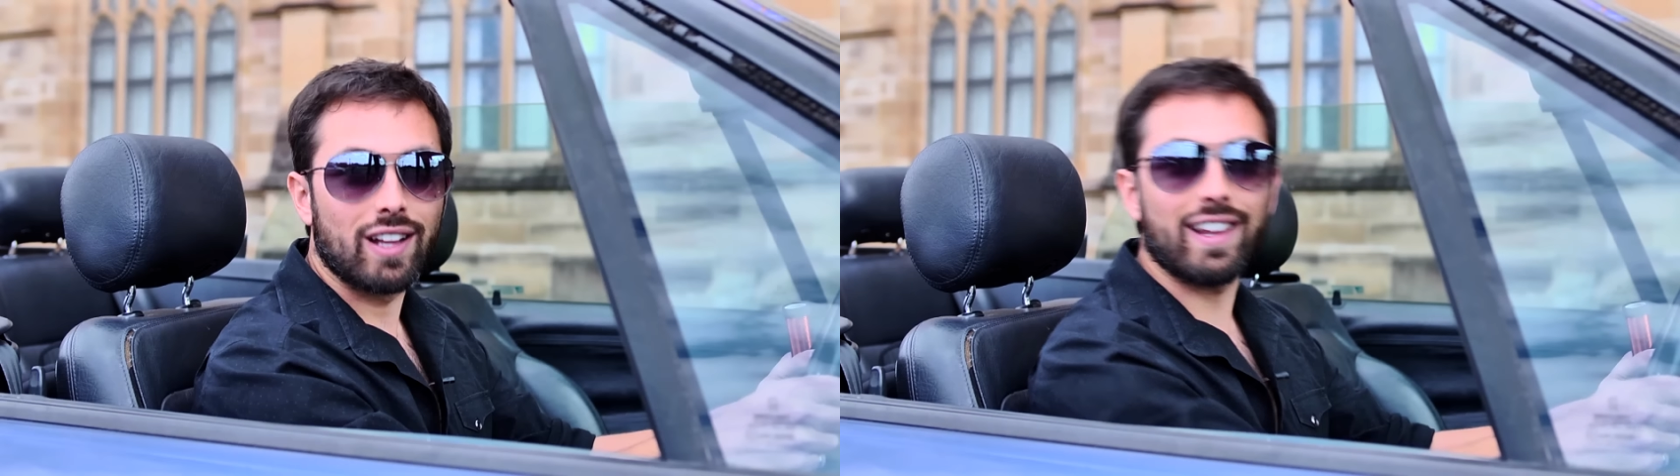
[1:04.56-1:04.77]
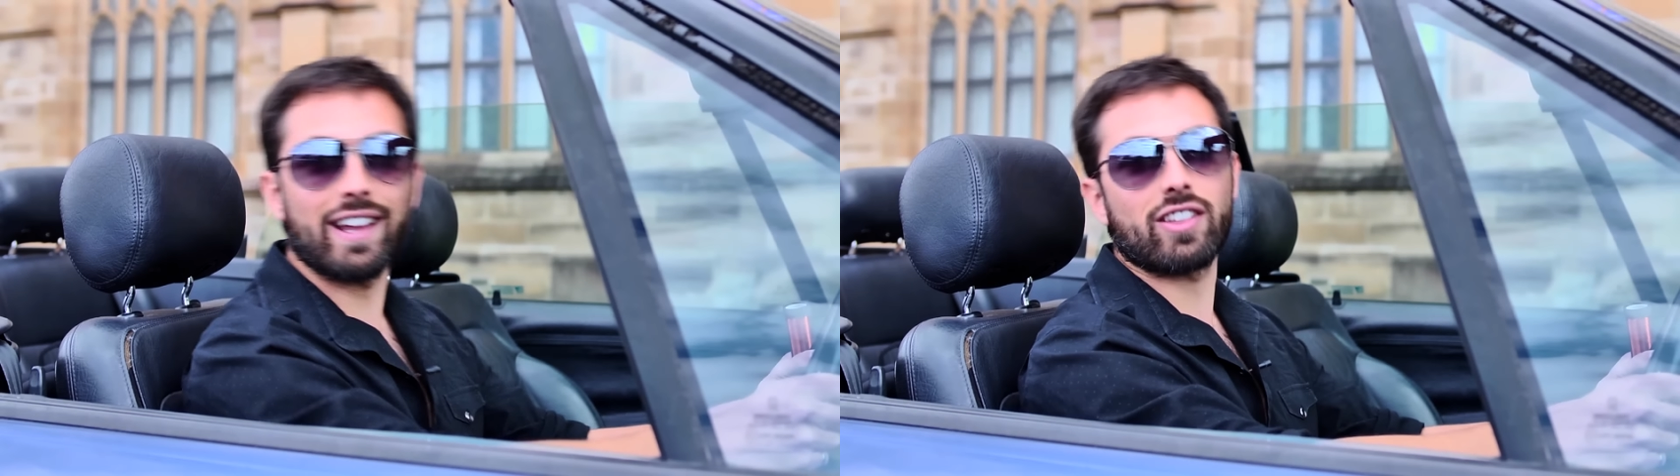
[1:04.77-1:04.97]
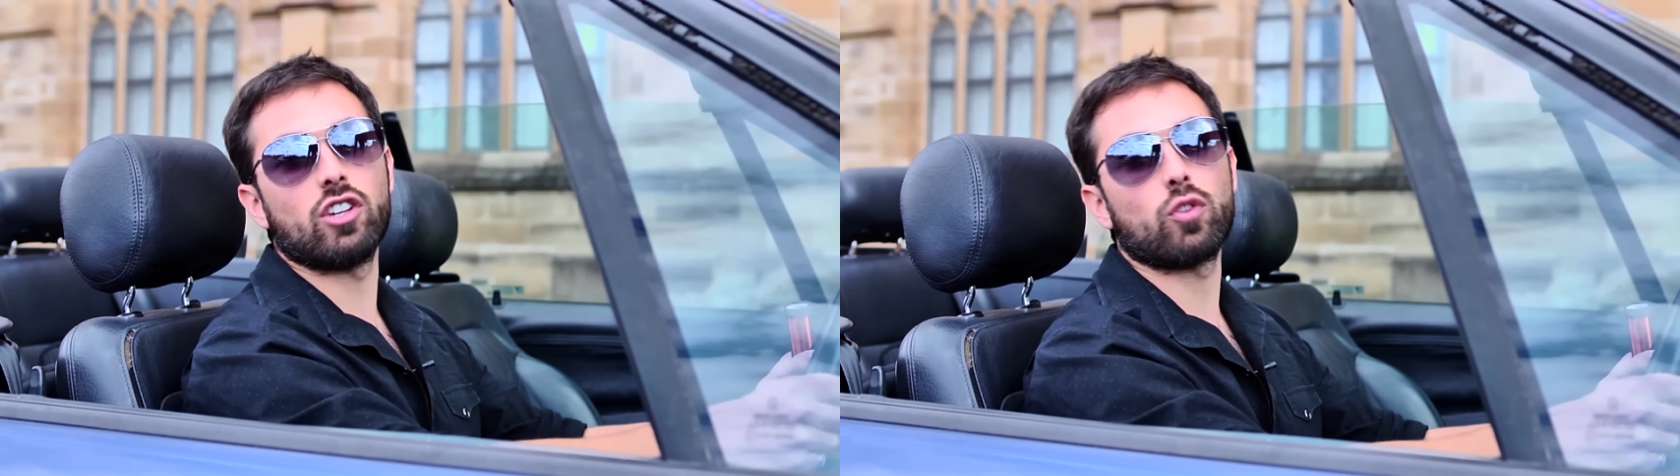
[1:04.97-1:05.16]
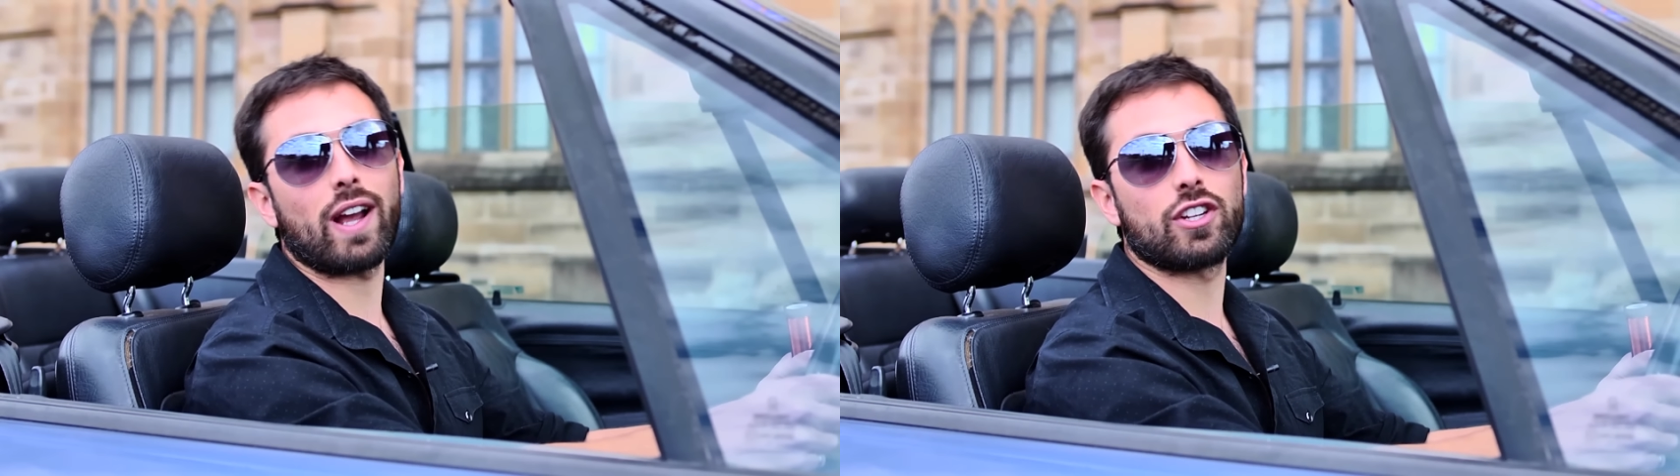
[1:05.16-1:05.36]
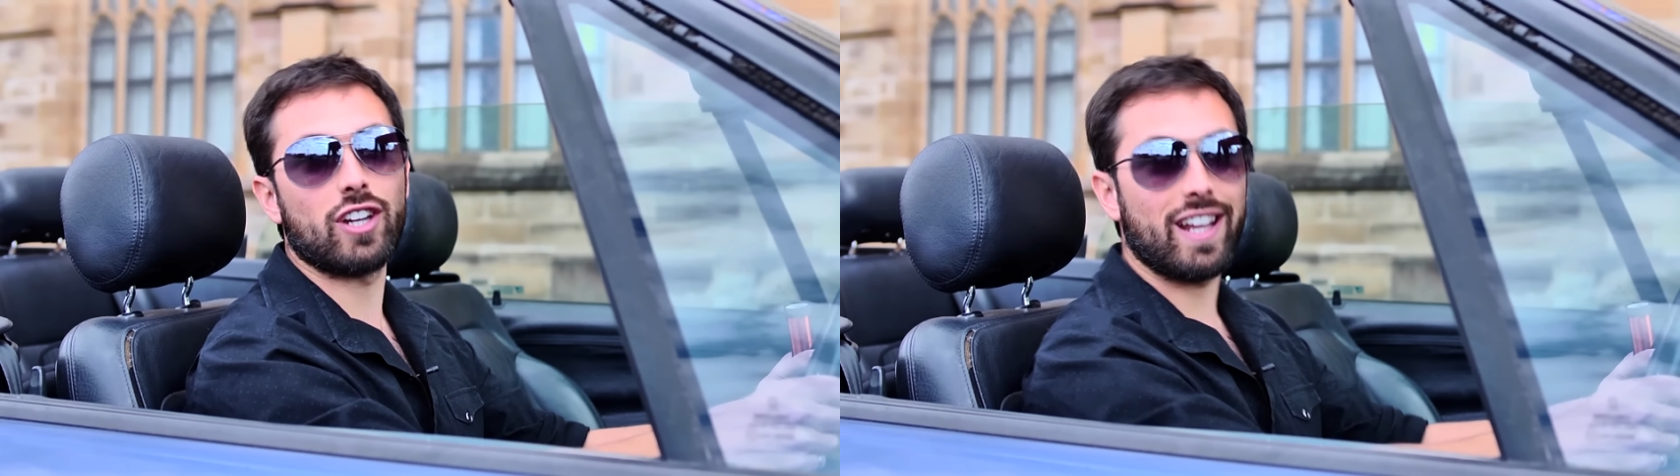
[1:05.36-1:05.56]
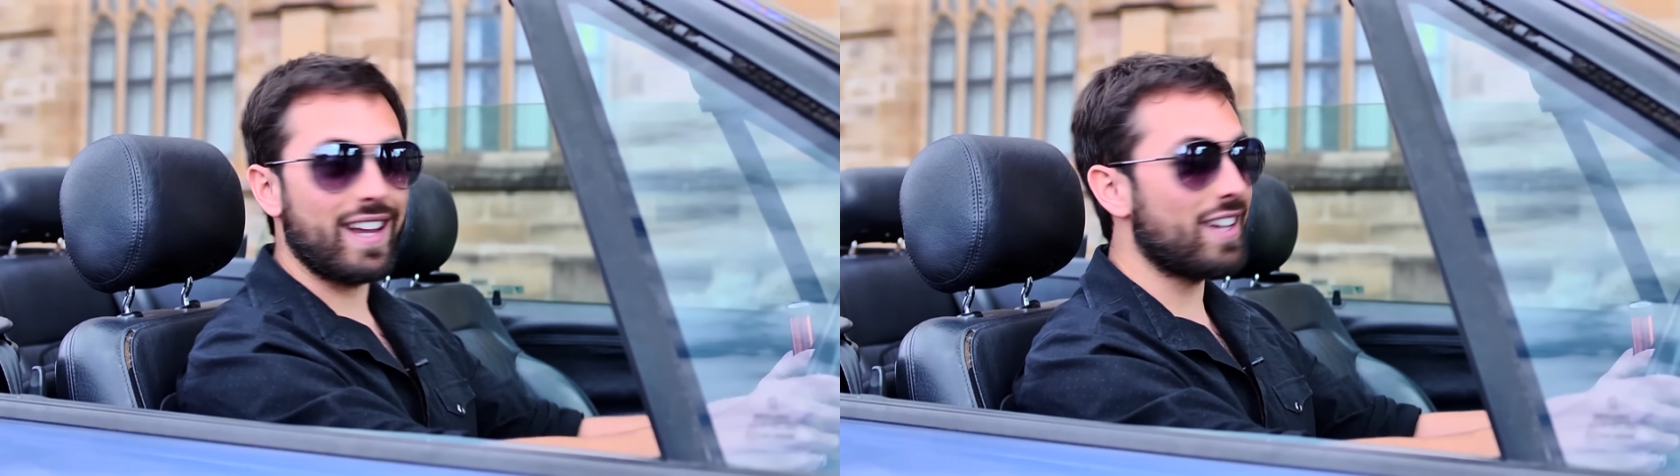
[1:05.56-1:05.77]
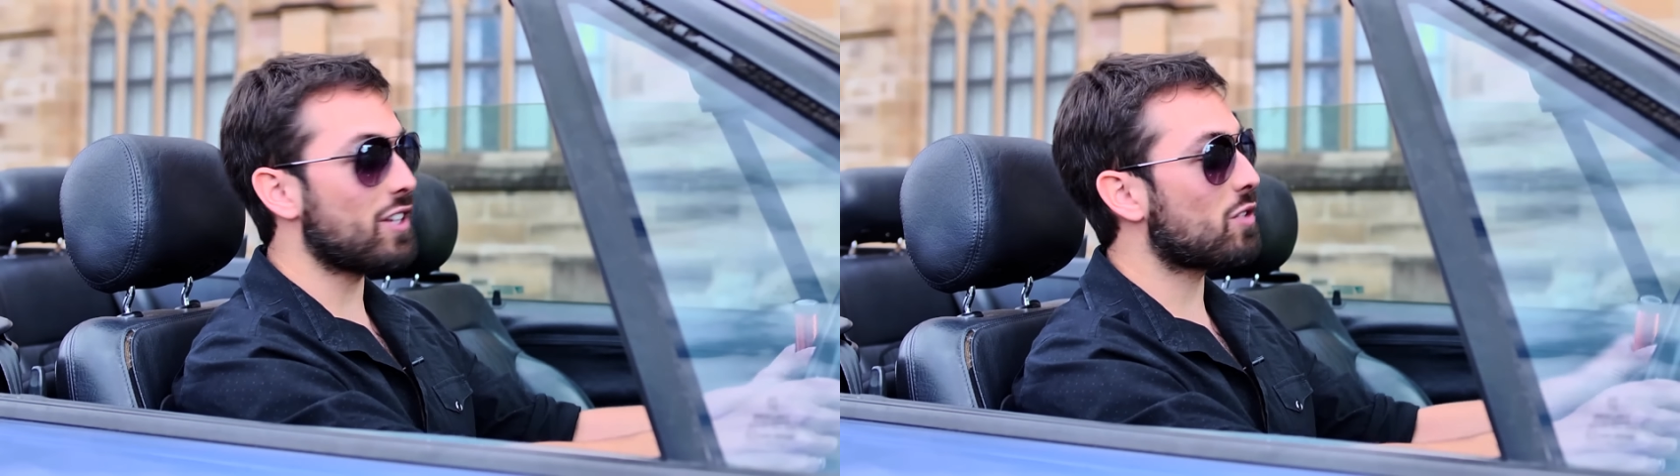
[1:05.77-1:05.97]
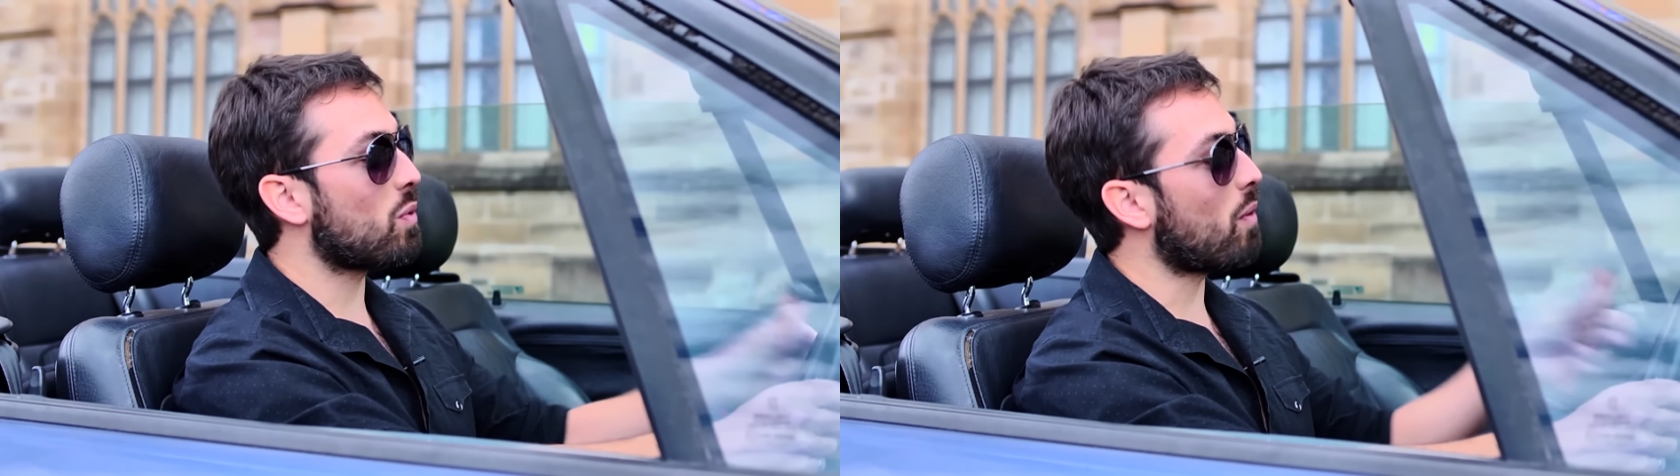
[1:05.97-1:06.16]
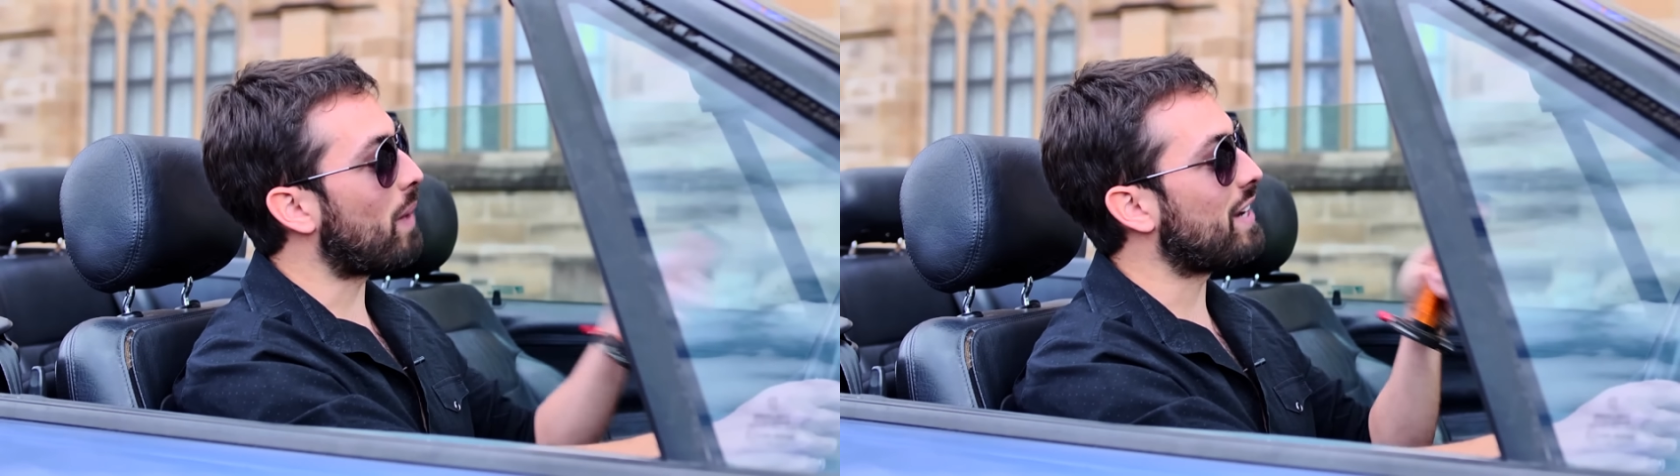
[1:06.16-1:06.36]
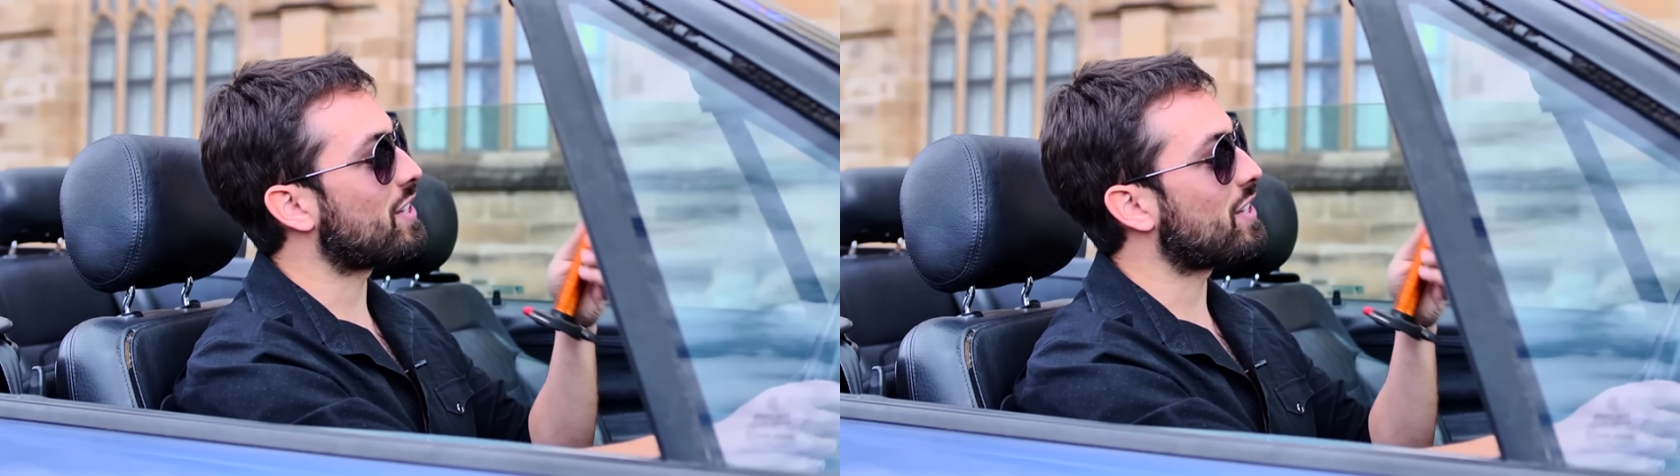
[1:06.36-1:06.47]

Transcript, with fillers: length contraction is what